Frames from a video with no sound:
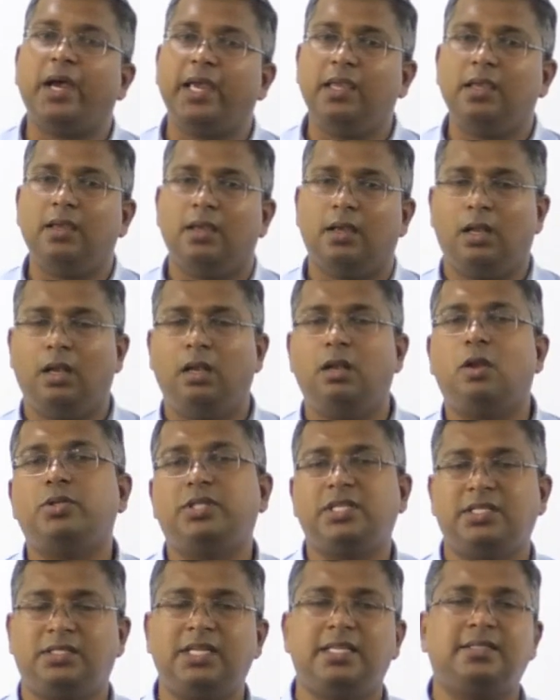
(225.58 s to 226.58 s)
by
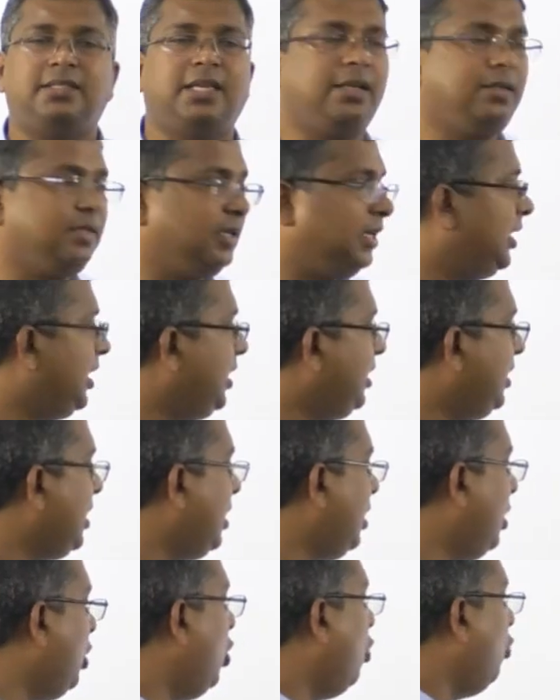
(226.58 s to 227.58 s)
logistics sector in
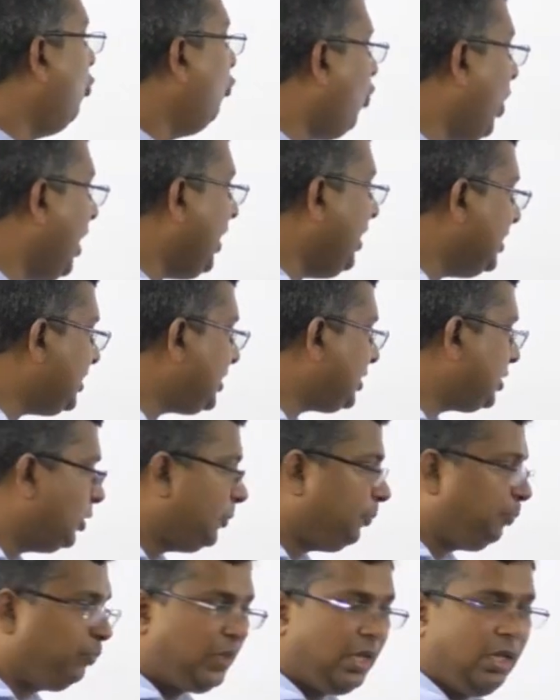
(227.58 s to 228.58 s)
India. One is,
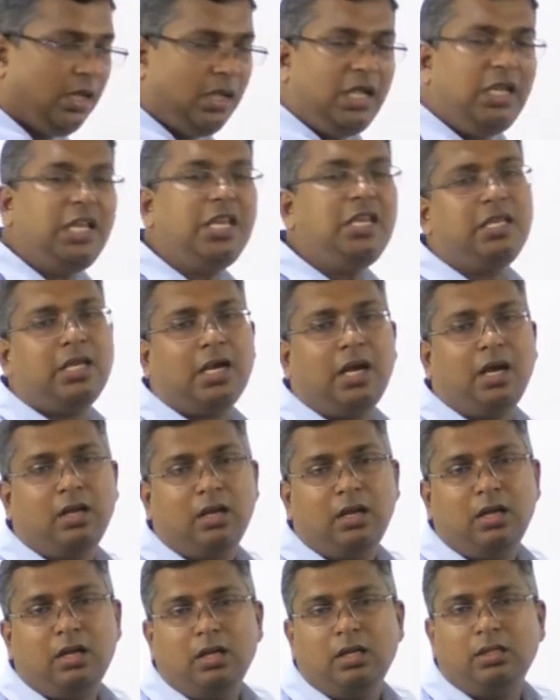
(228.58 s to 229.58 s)
in India,
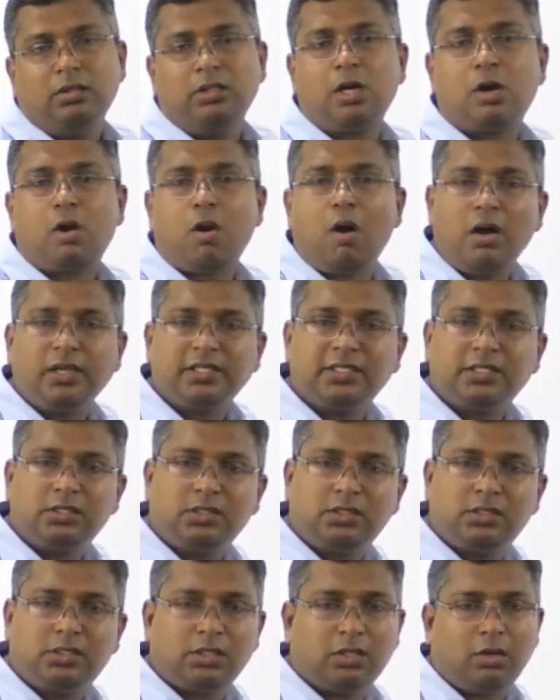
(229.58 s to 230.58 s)
the
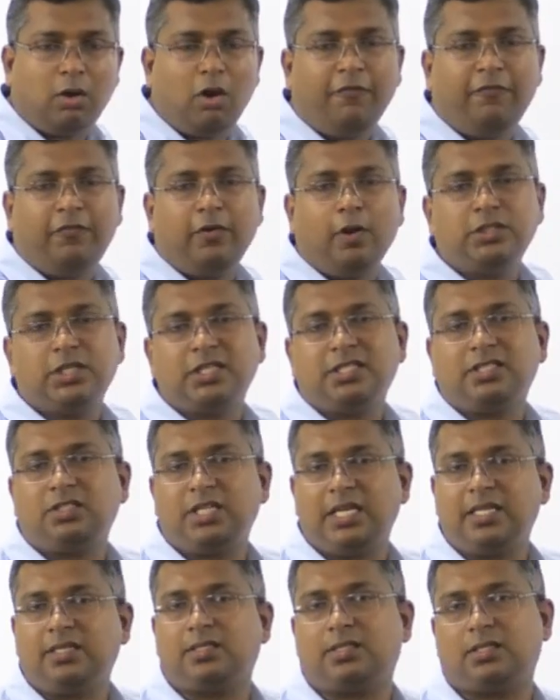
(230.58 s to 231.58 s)
cost of
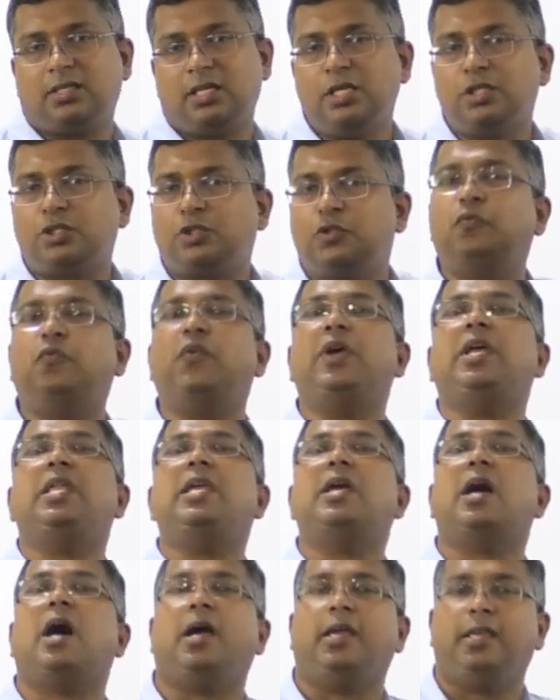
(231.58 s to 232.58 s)
logistics is
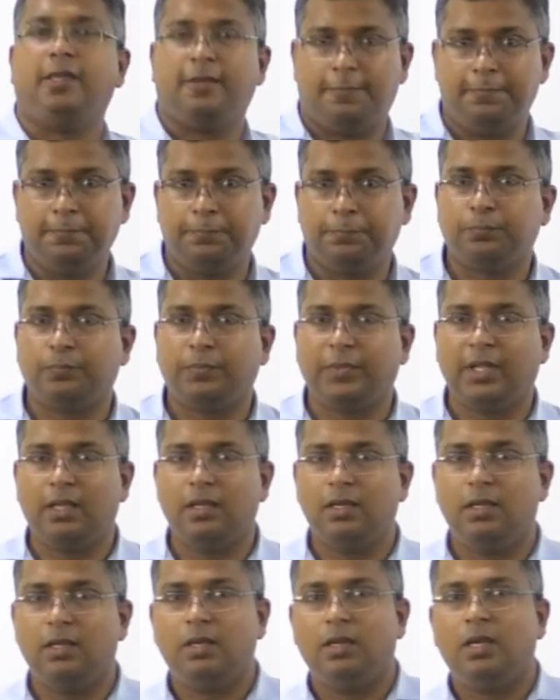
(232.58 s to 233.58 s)
very high.
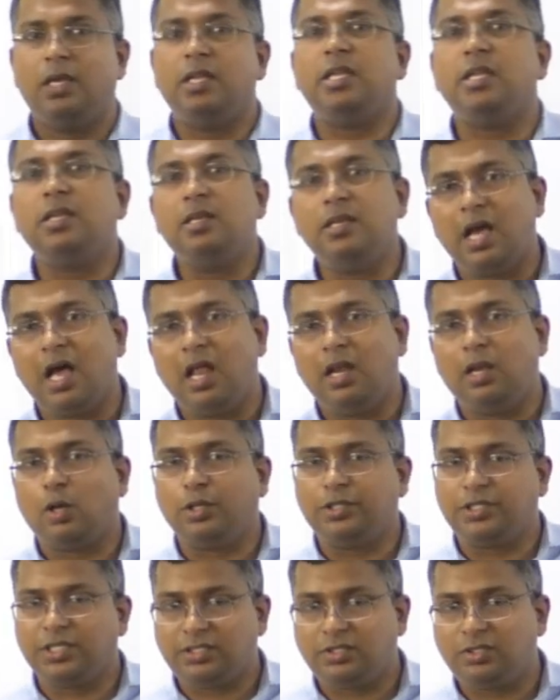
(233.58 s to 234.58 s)
In India,
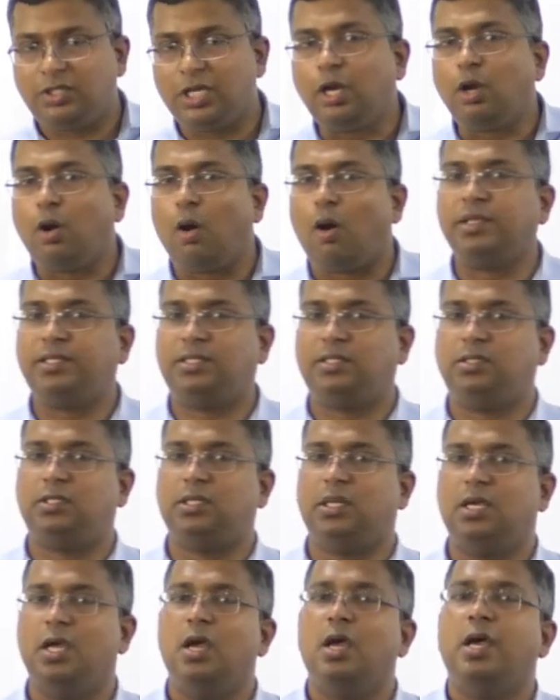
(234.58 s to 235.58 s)
logistic
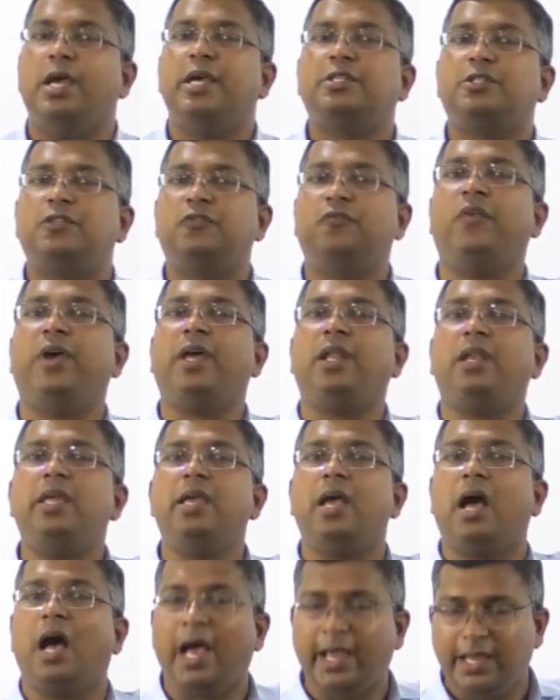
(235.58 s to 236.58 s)
cost is
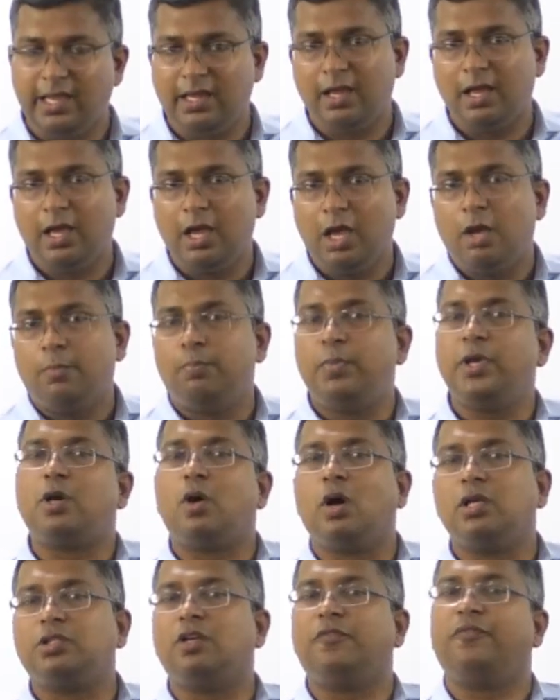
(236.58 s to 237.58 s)
very high.
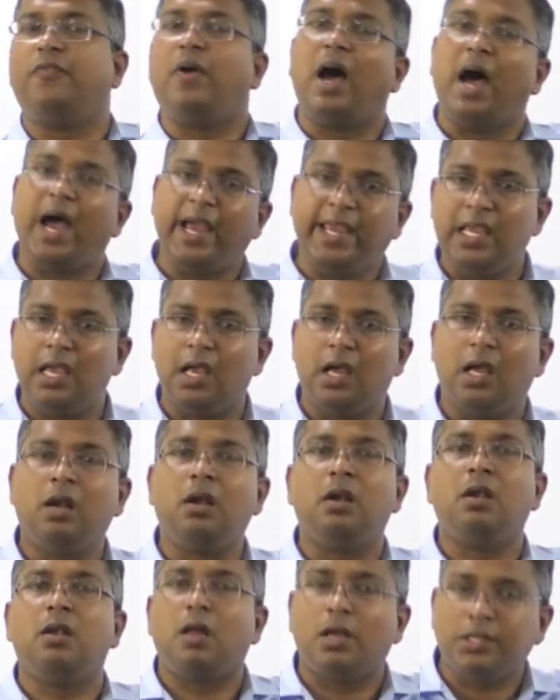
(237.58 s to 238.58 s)
Because of high
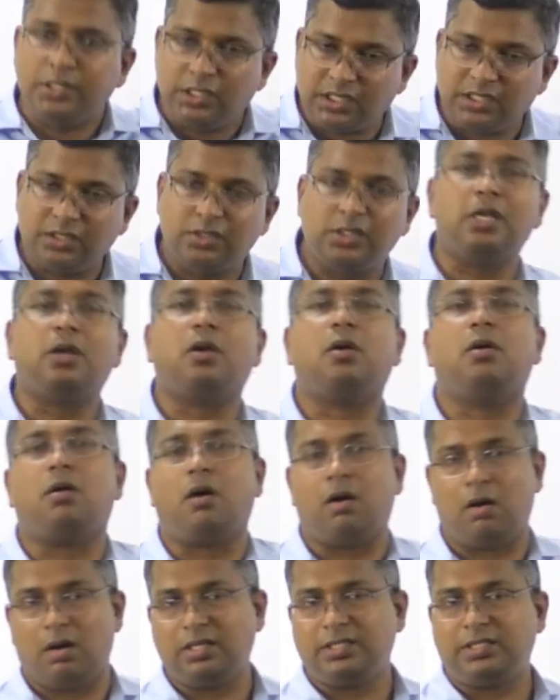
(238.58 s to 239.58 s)
logistic
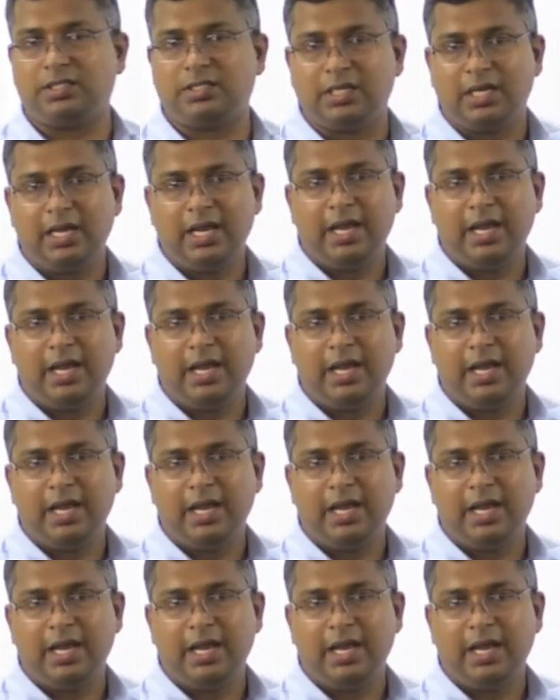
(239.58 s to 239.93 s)
cost,